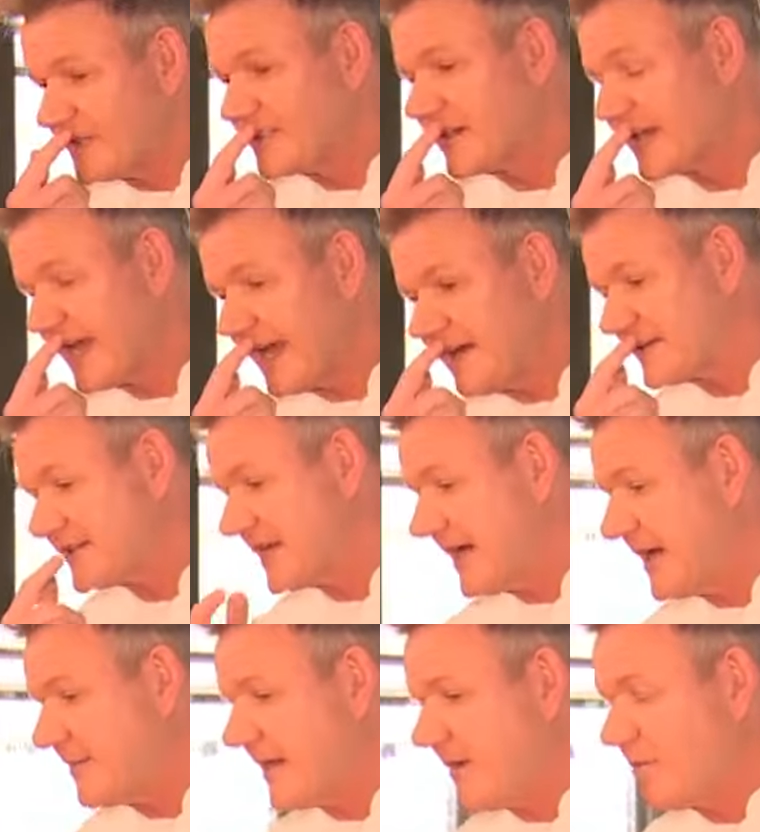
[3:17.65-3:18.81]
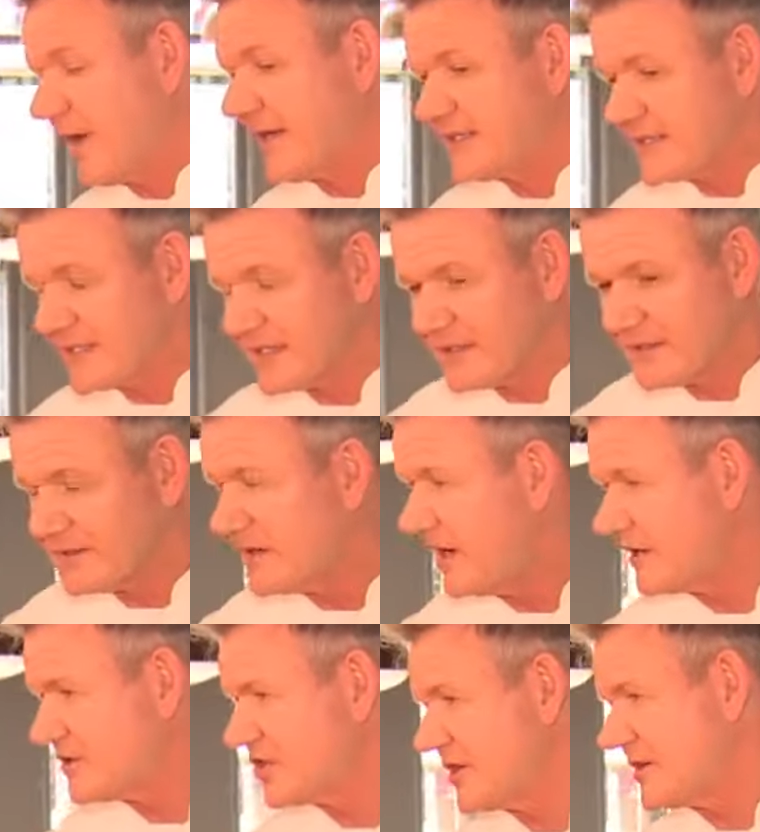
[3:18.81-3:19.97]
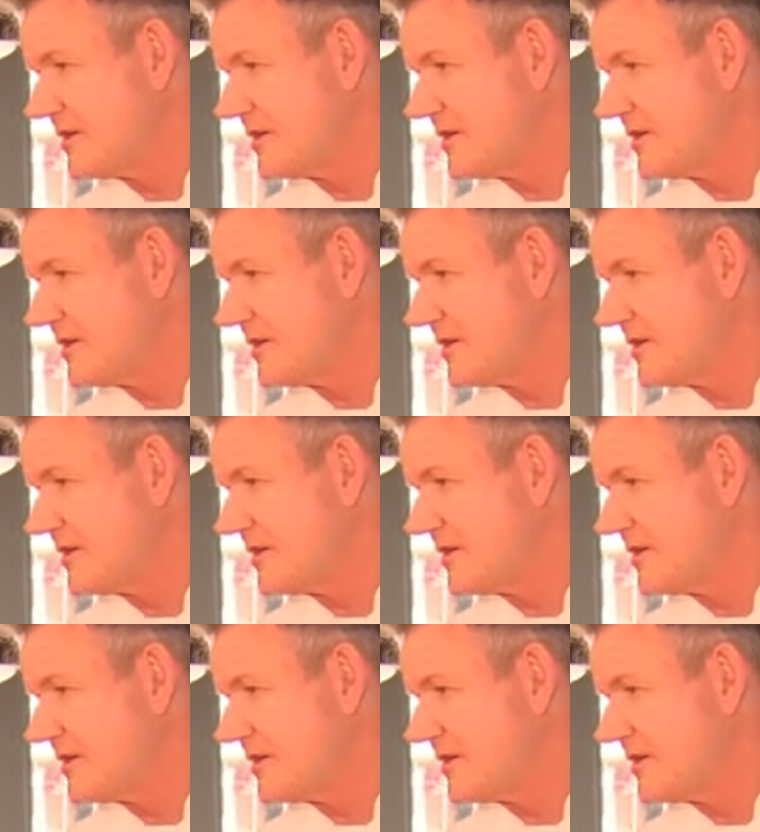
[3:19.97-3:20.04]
we snuck out um, and went to Anju.